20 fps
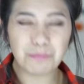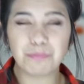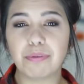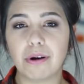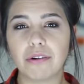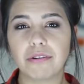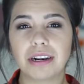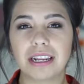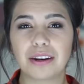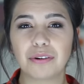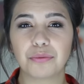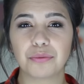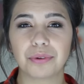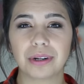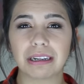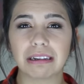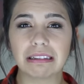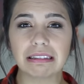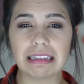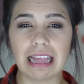Bowden
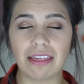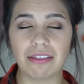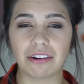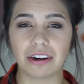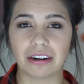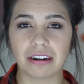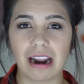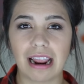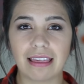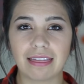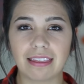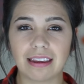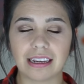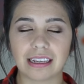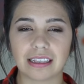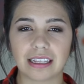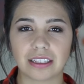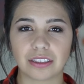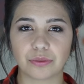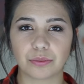Real Leather. I
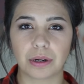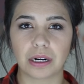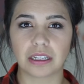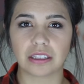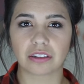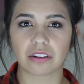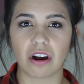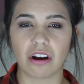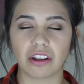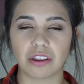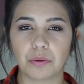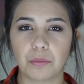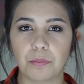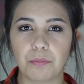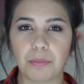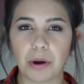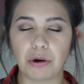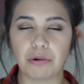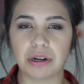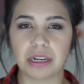think that's what it's called.
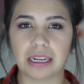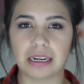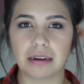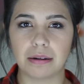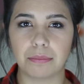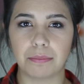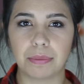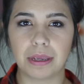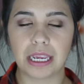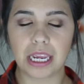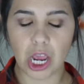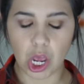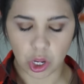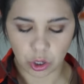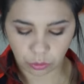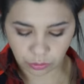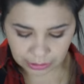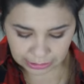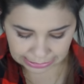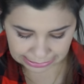Bowden.
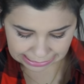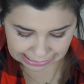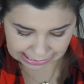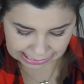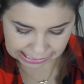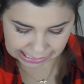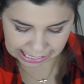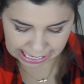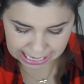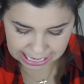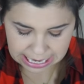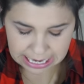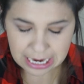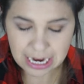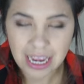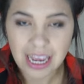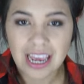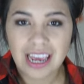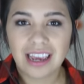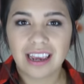B-O-D-E-N.
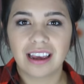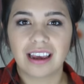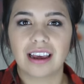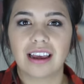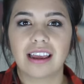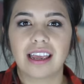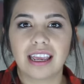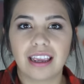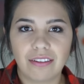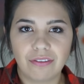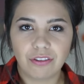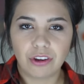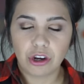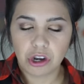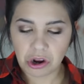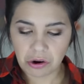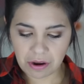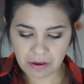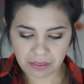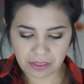If you
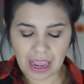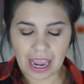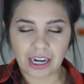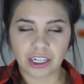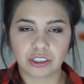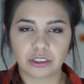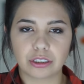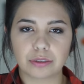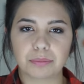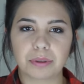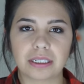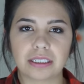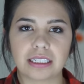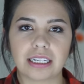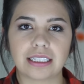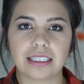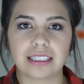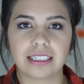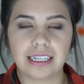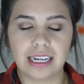know the actual
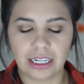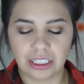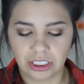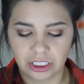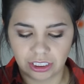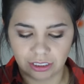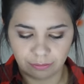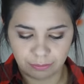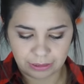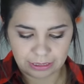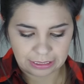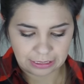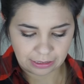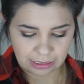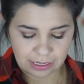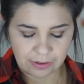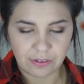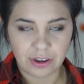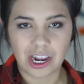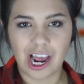pronunciation,
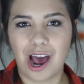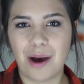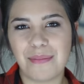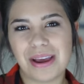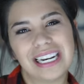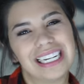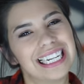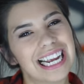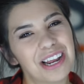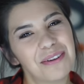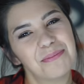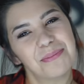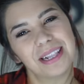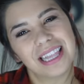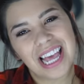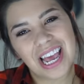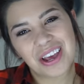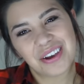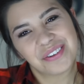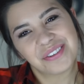please leave a comment down
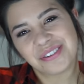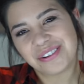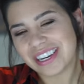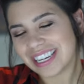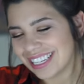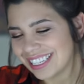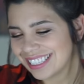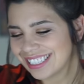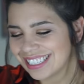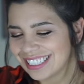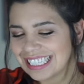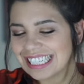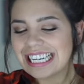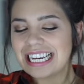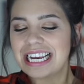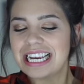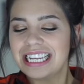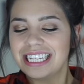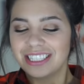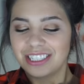below.
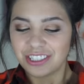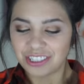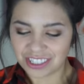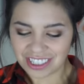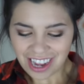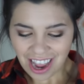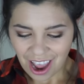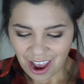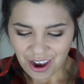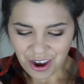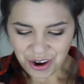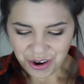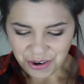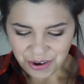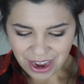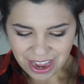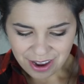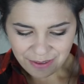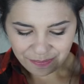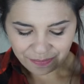
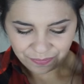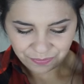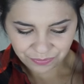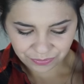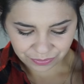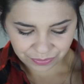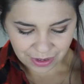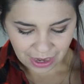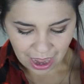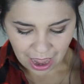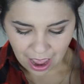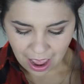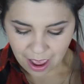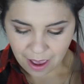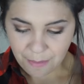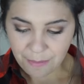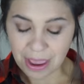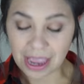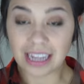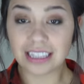So,
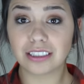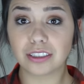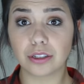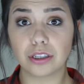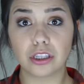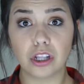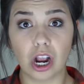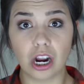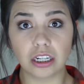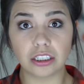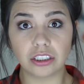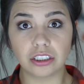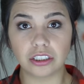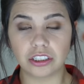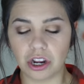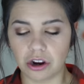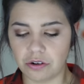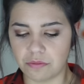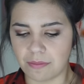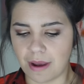um, it's a large
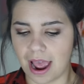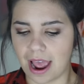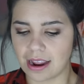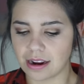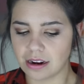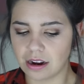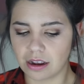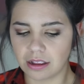tote bag.